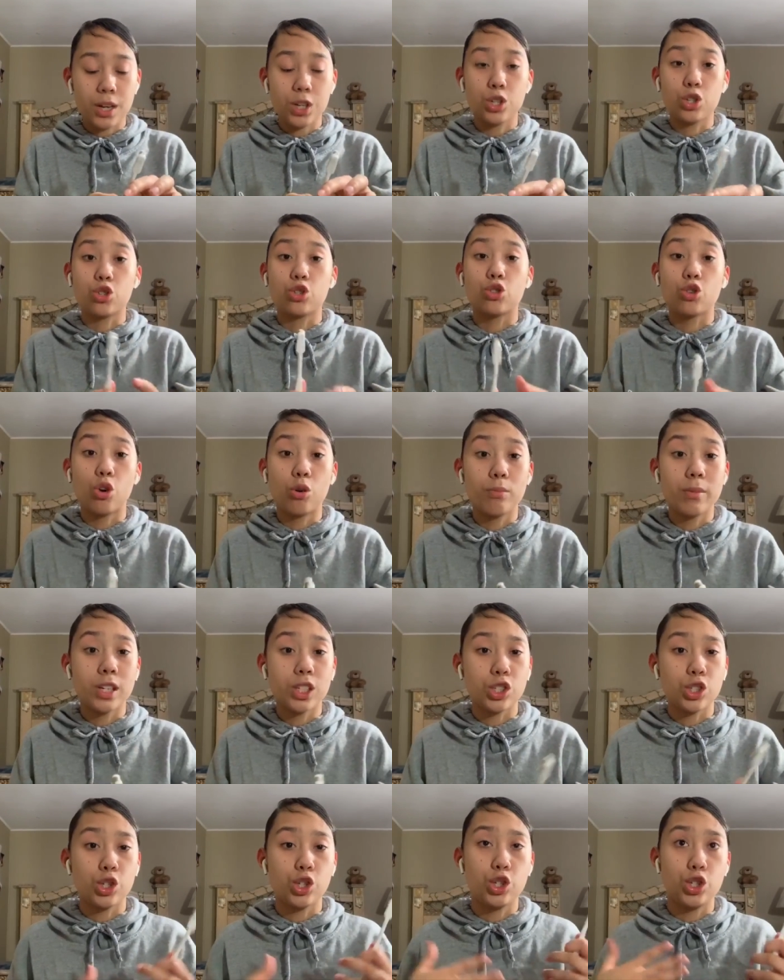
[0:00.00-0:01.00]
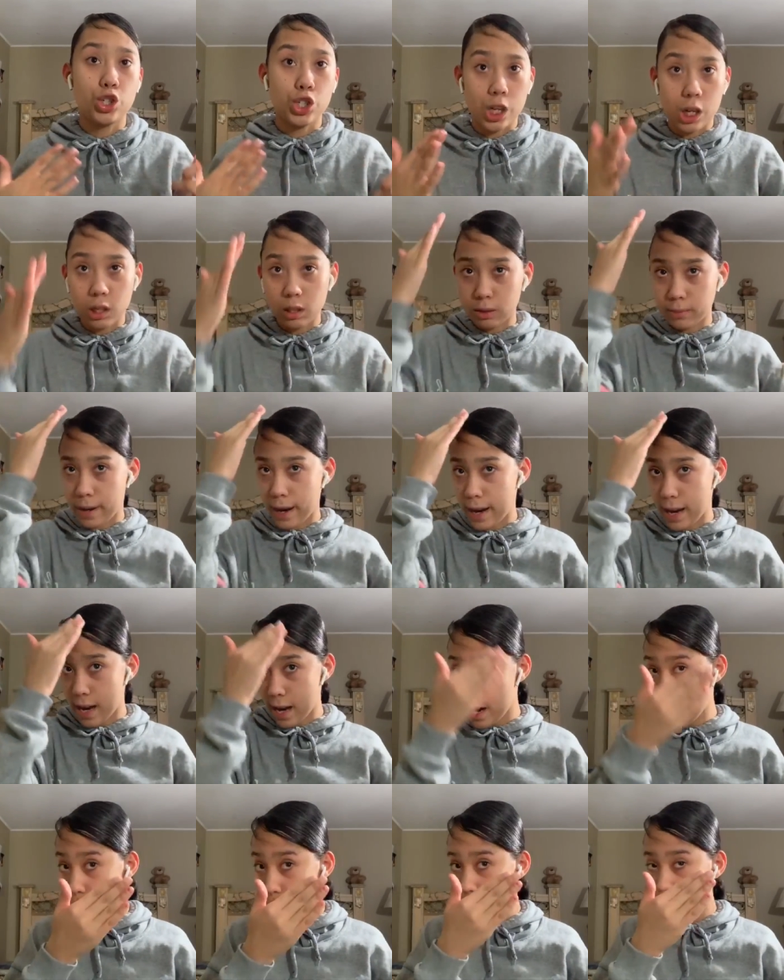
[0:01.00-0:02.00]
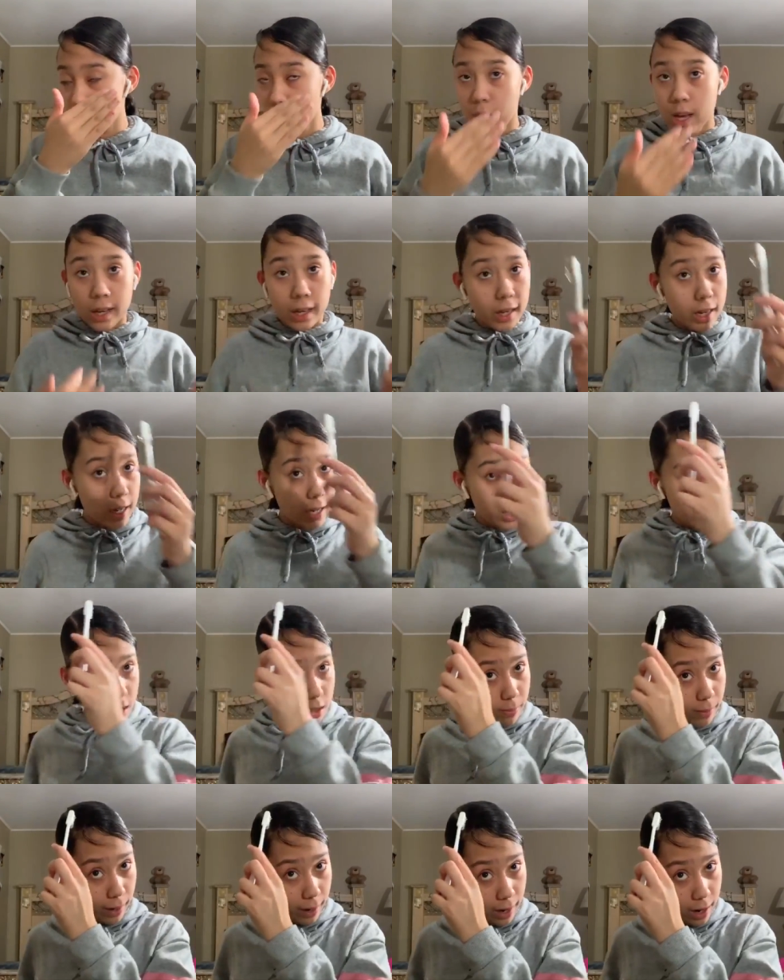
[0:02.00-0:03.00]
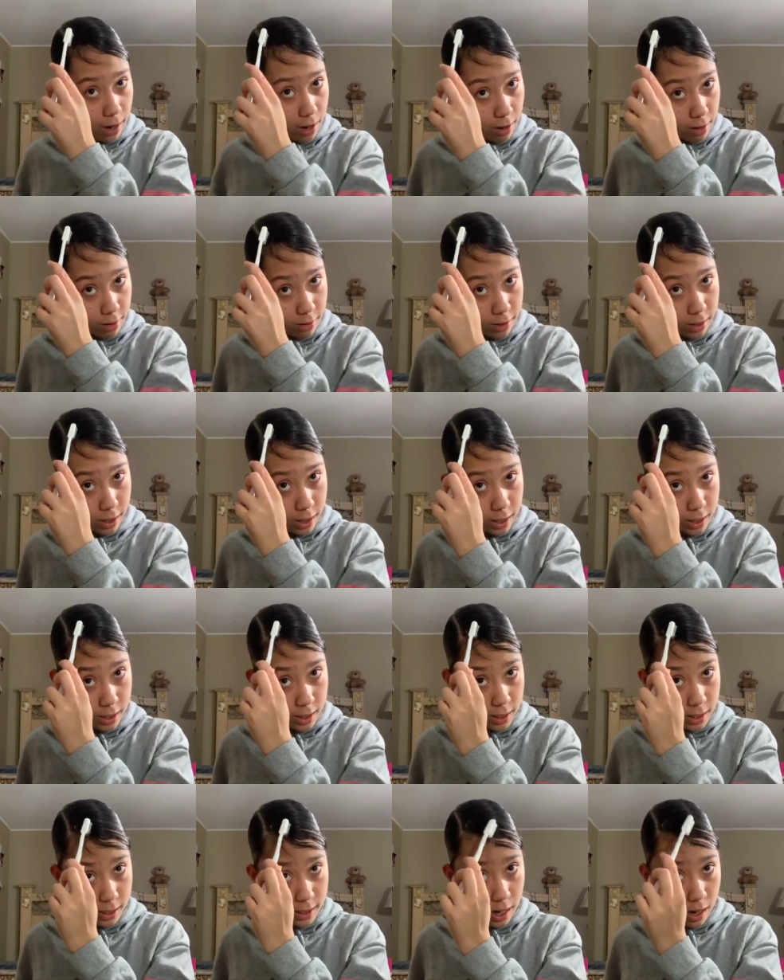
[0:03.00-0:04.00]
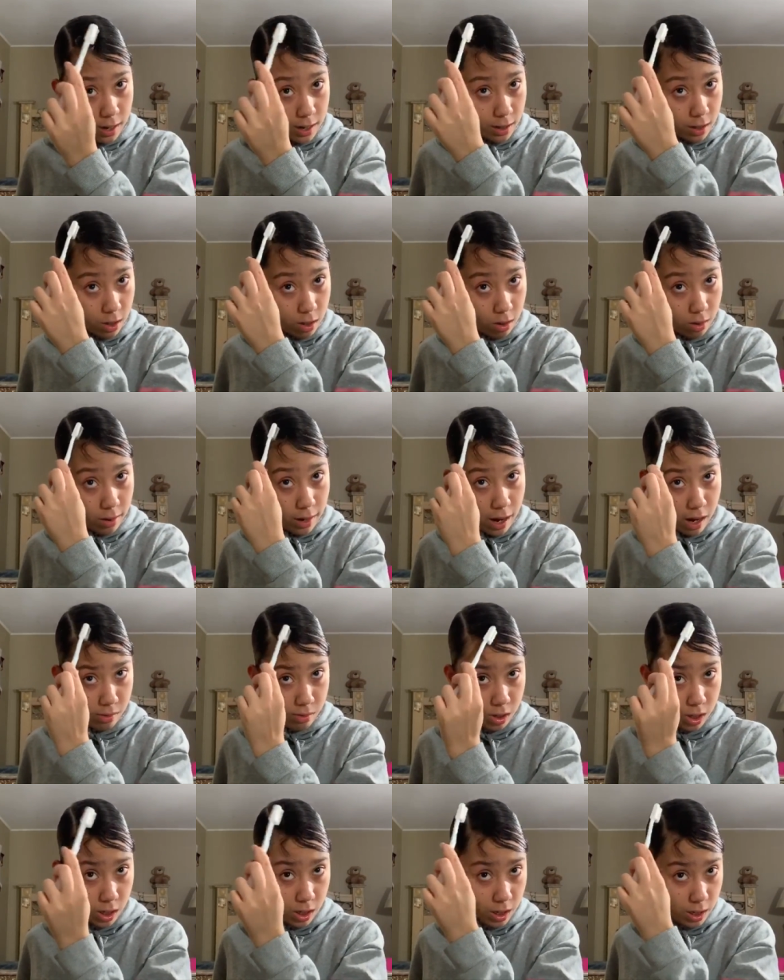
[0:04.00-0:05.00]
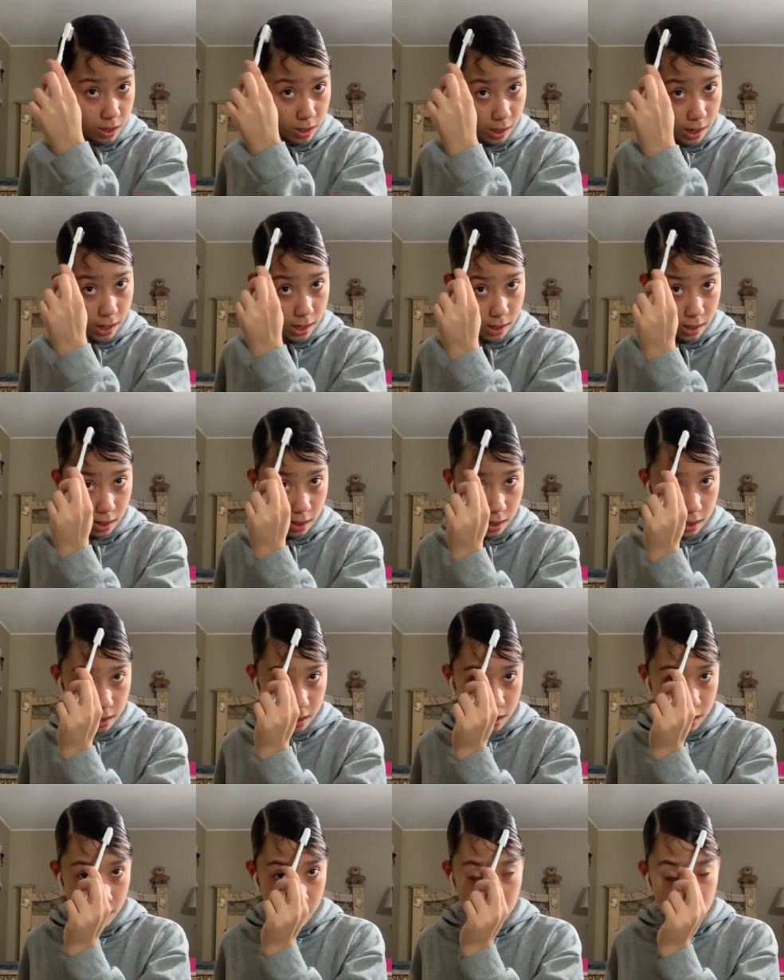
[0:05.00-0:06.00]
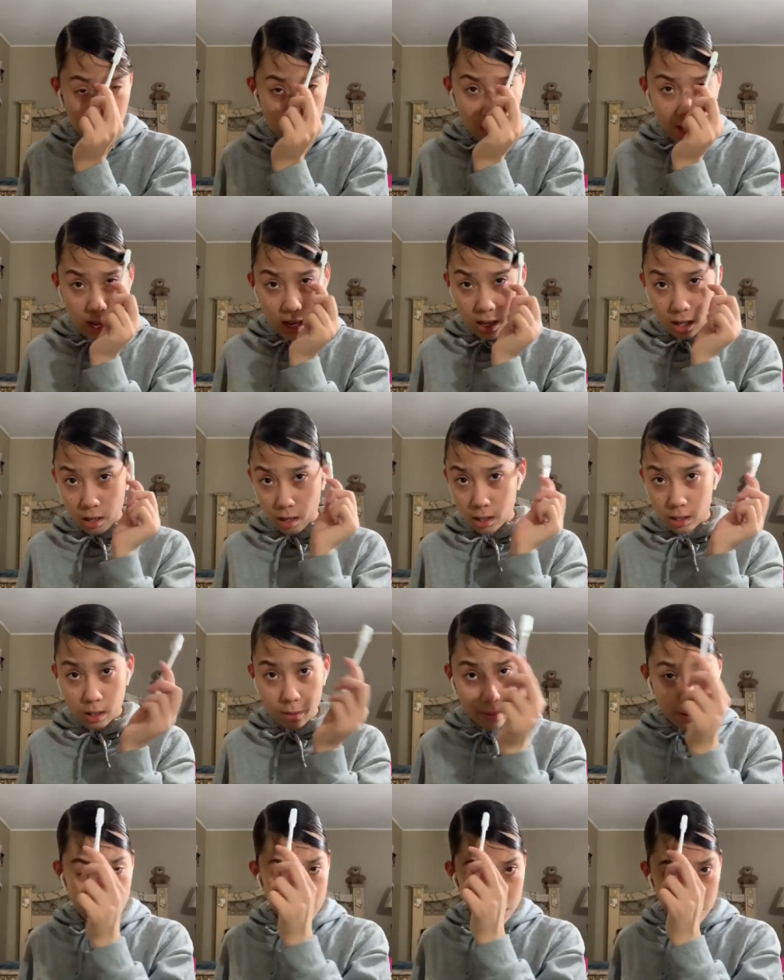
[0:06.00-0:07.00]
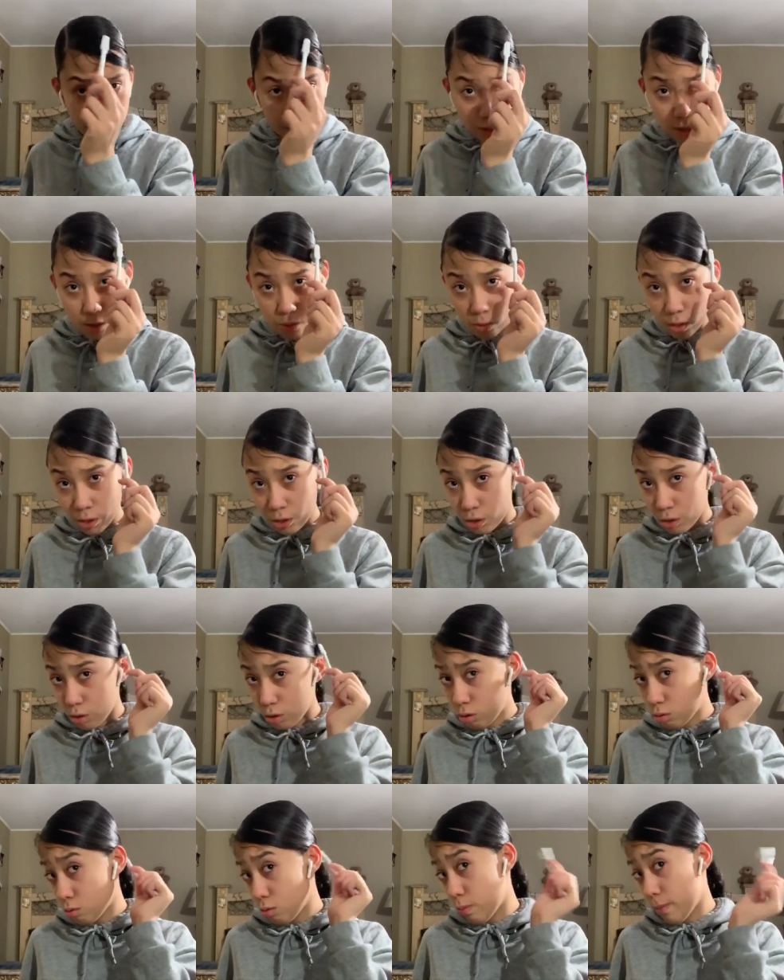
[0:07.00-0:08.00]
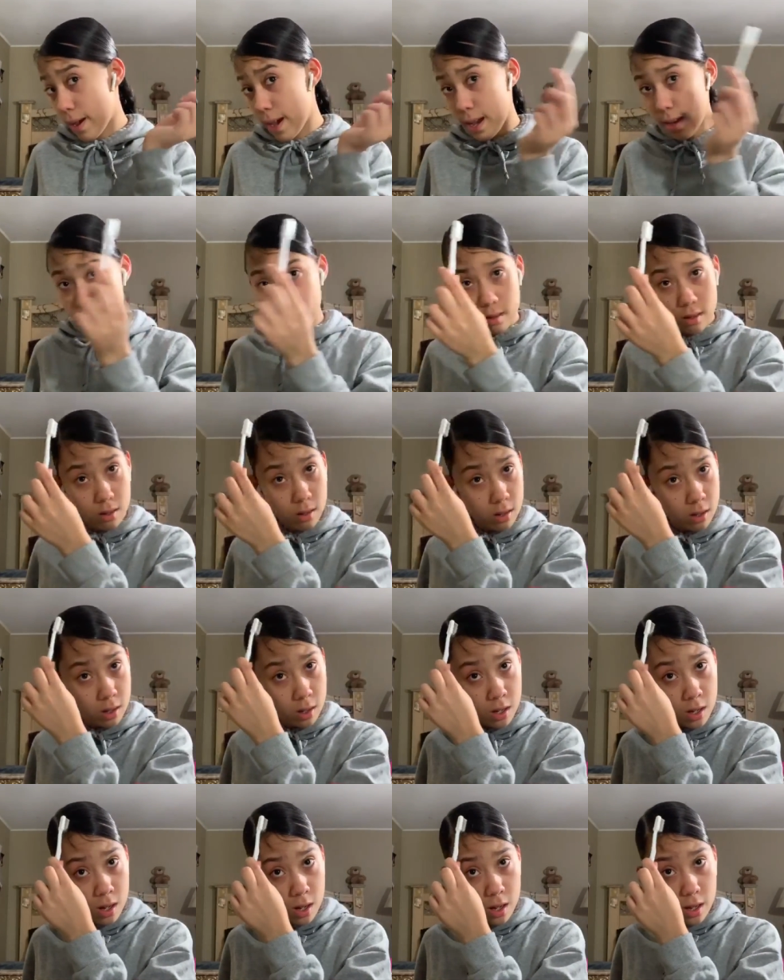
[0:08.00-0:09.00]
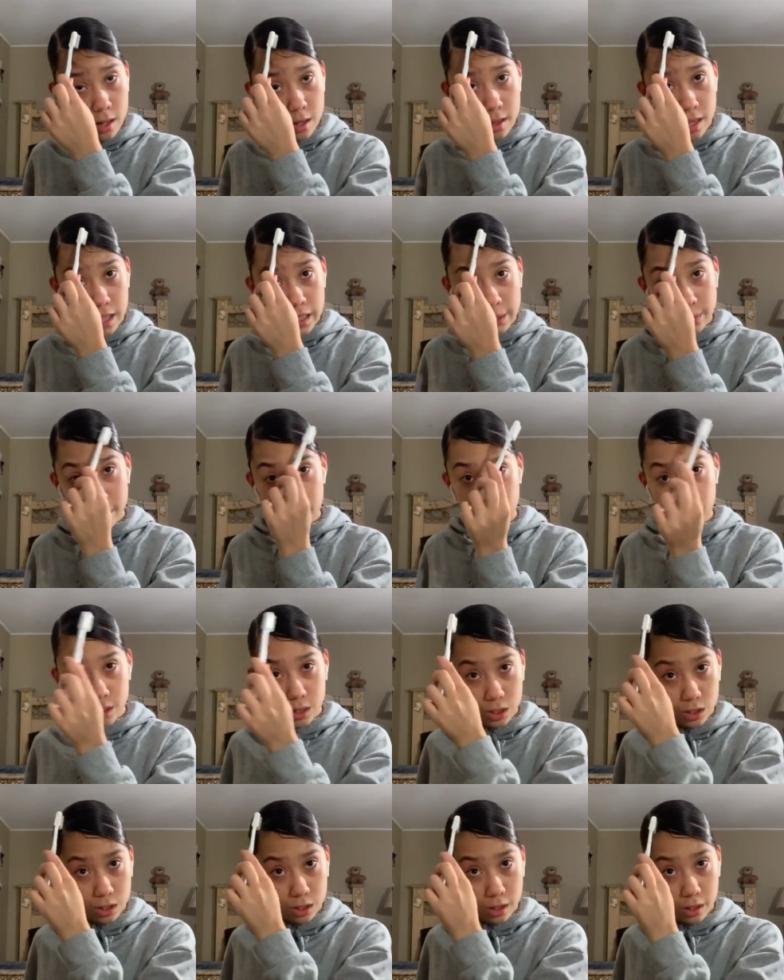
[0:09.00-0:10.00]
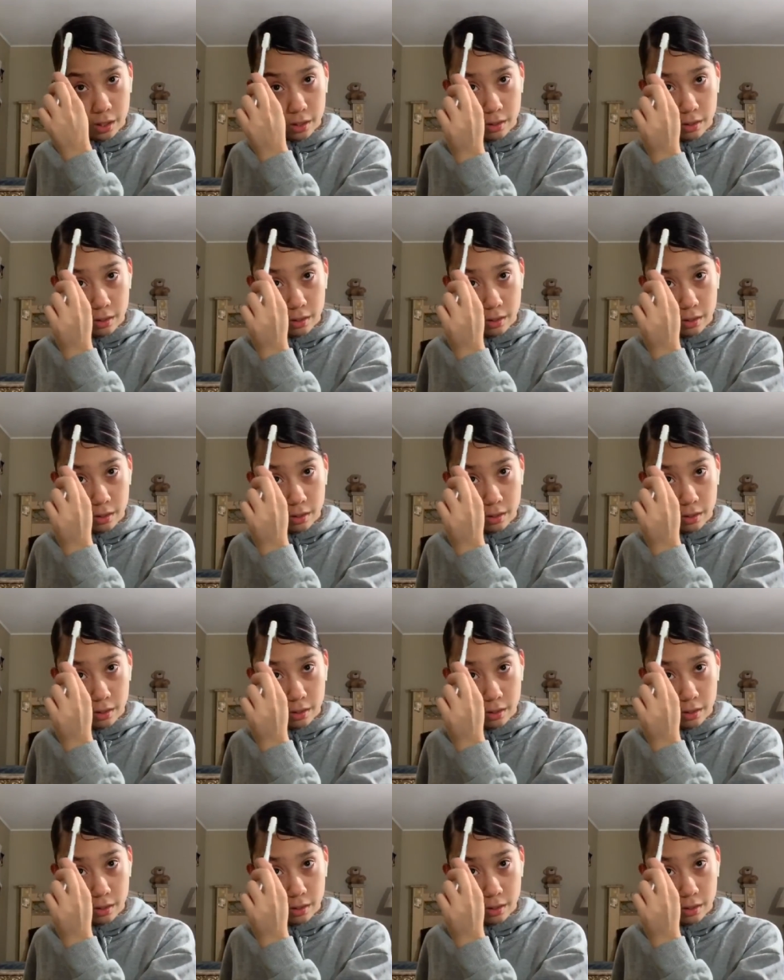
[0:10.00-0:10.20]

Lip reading: so much gel on my hair, because my hair does slick down easy. So now I'm just gonna take this, and it all depends where you want your swoop at. That's where you want to start.